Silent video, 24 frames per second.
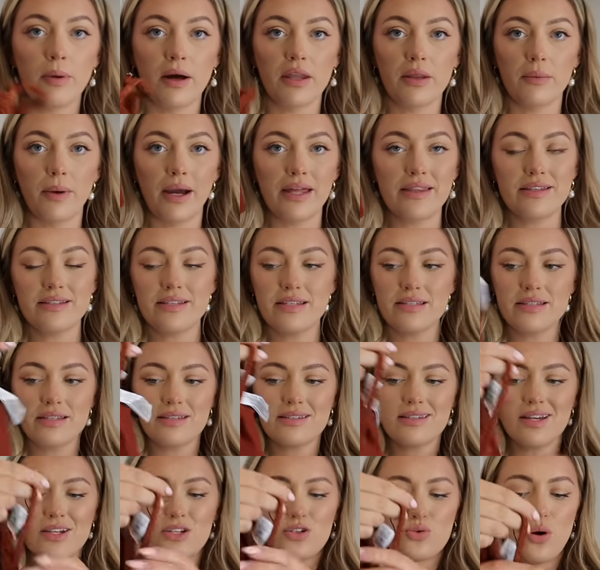by the way, this is a
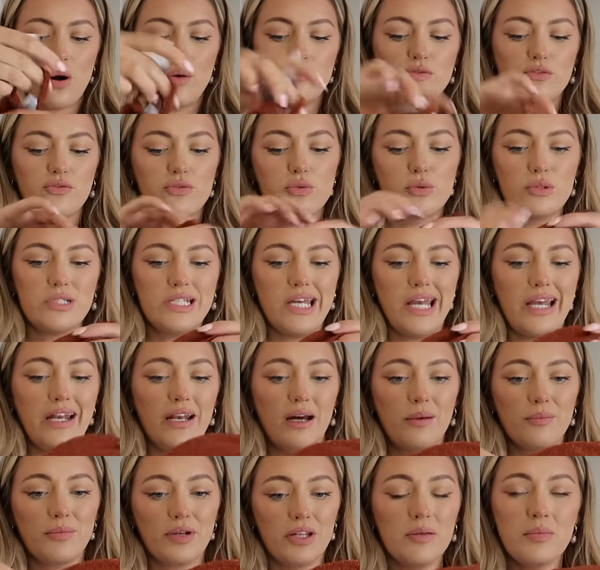size 12 to 14.
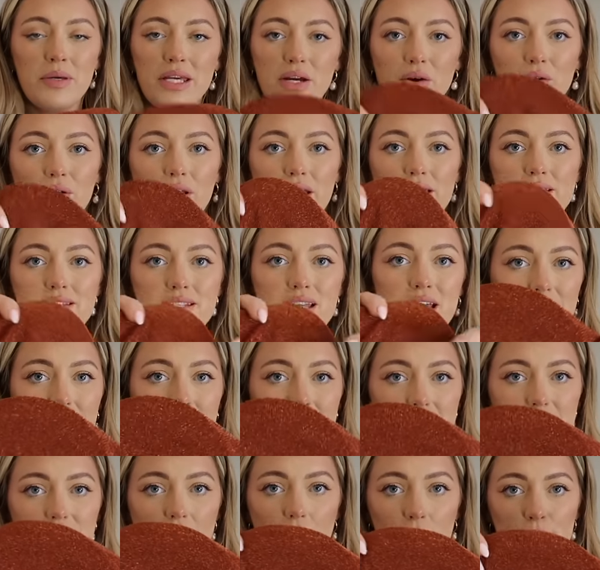I'm gonna be honest,
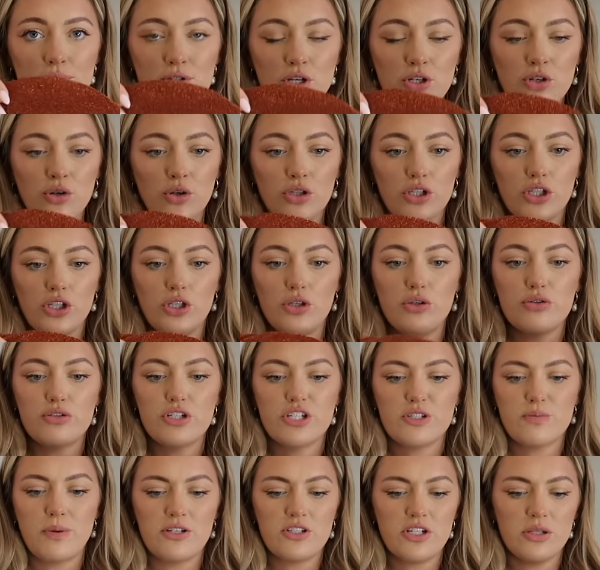these cups are not huge,
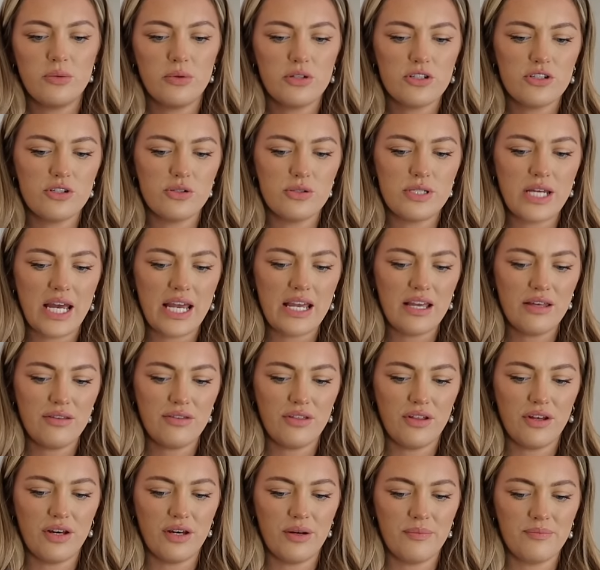especially once you take
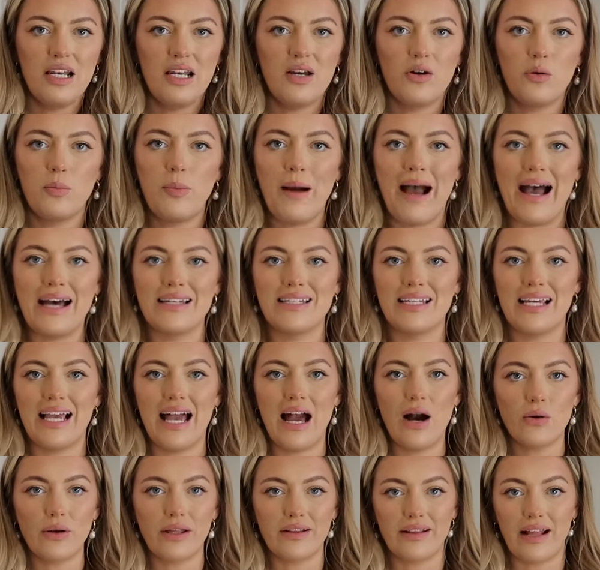the little padding
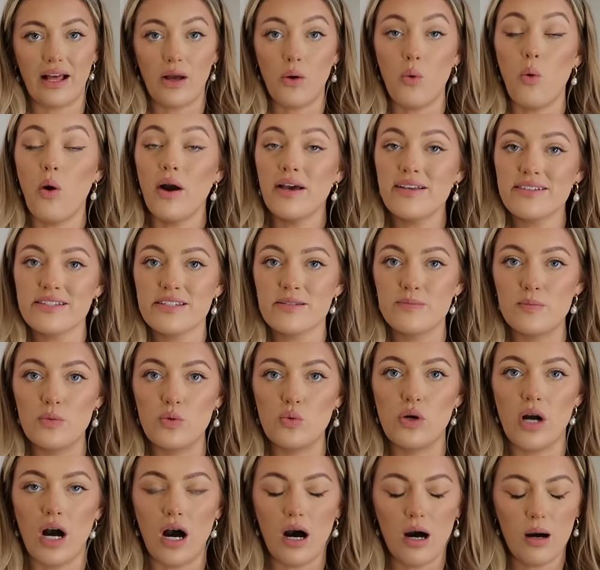out. Like, they're quite small
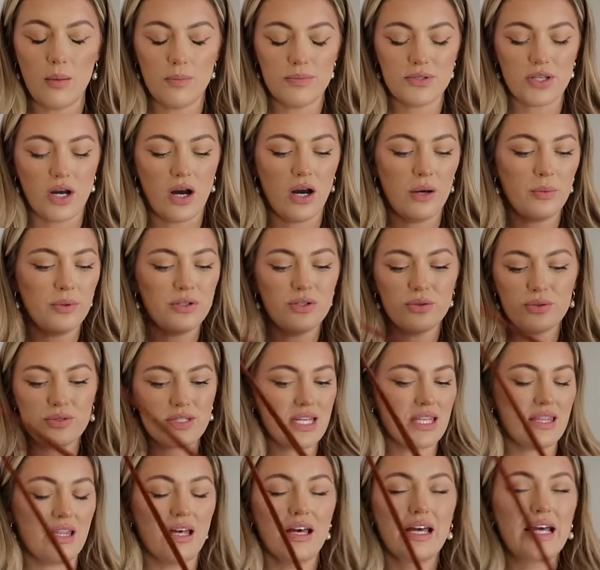cups. I would not
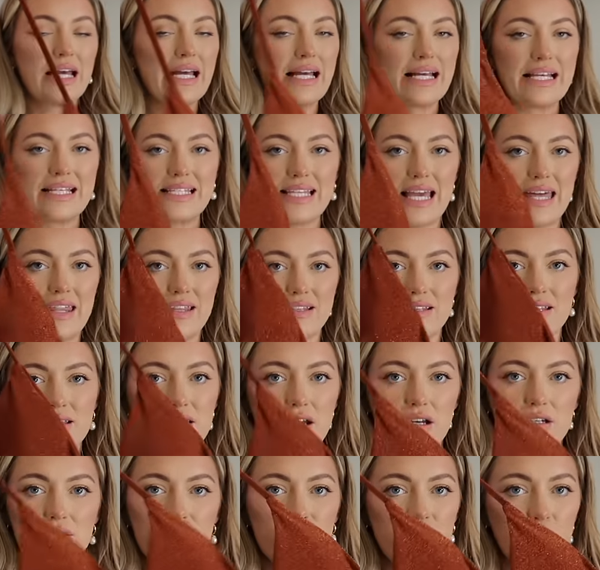say that's a
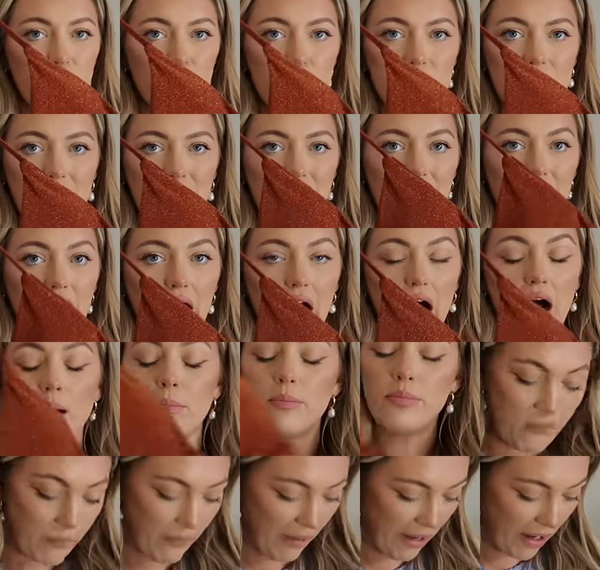size 14
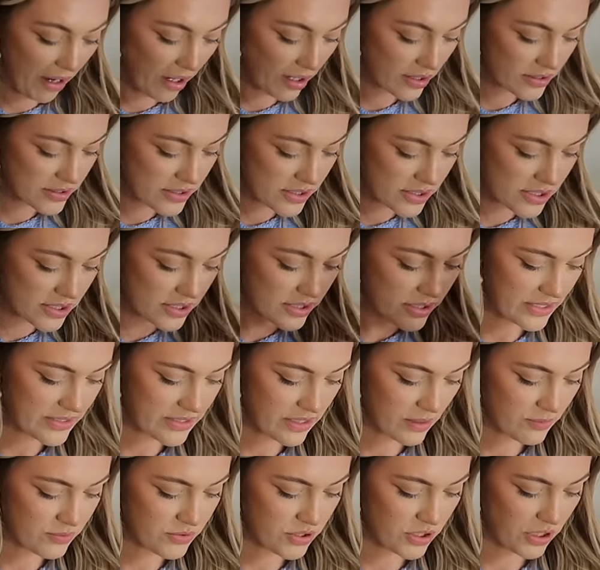cup, but it's
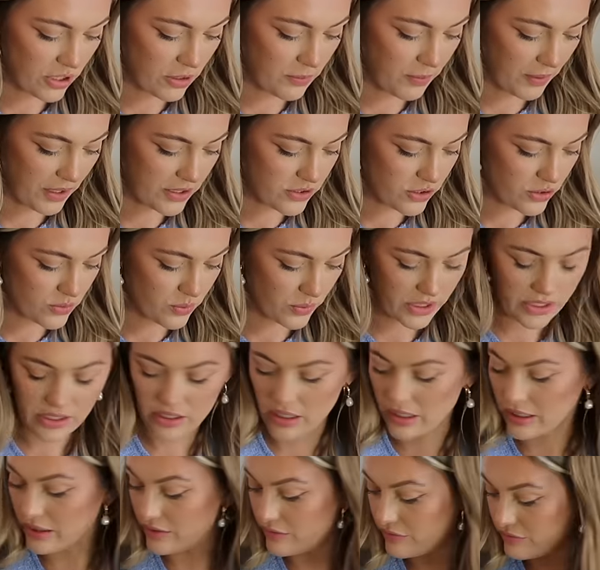up to you. But I just wanted to
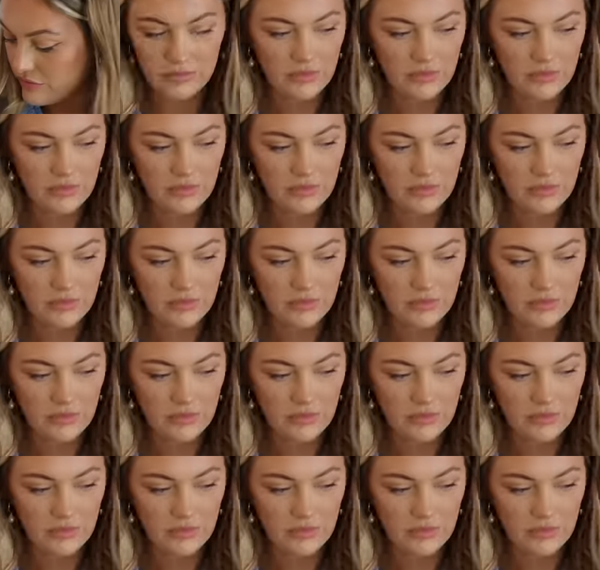kind of